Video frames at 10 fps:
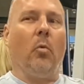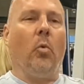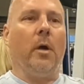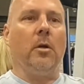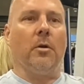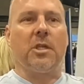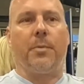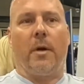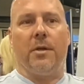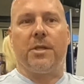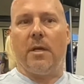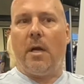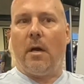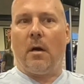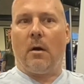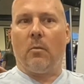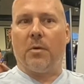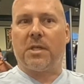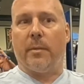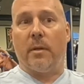what you're experiencing here
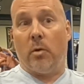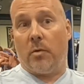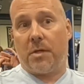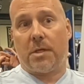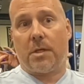with some of the booths